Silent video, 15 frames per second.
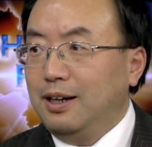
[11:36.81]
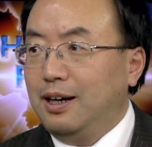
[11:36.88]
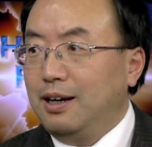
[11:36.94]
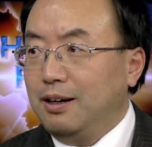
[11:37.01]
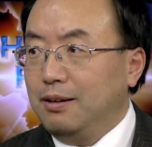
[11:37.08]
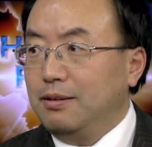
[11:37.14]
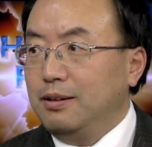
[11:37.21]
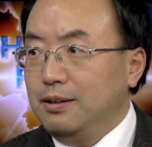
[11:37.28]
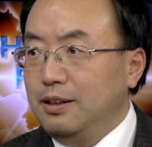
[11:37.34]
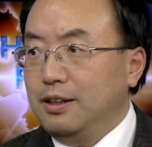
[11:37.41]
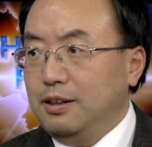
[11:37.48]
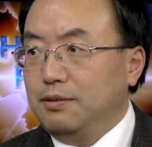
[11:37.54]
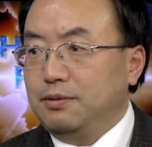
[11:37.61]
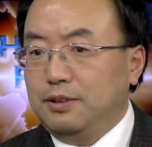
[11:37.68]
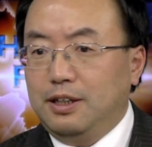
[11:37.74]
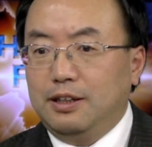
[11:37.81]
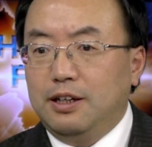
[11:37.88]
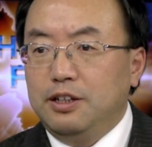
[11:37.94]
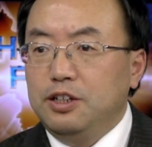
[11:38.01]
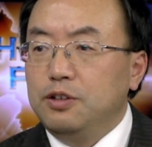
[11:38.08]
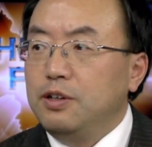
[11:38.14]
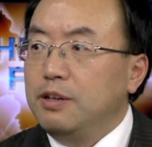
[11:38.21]

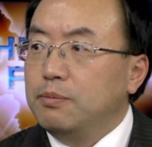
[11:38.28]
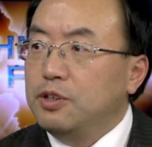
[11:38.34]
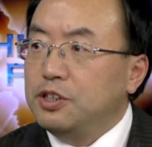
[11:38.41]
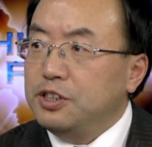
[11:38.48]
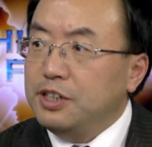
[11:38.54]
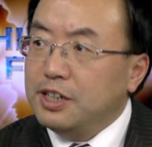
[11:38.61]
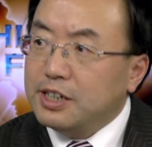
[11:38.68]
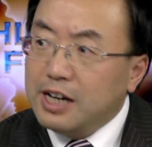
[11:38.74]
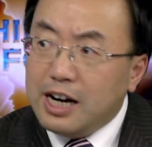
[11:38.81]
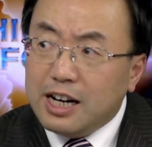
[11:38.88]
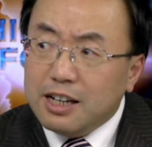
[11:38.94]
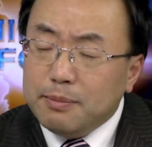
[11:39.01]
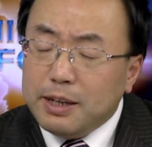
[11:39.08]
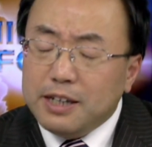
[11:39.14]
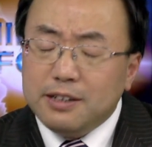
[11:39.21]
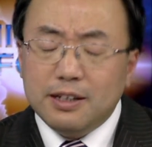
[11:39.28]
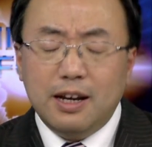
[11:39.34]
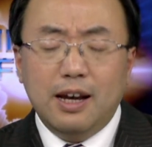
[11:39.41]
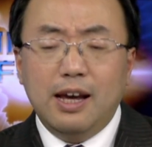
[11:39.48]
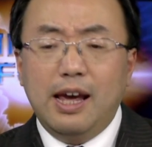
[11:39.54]
the new emerging economies.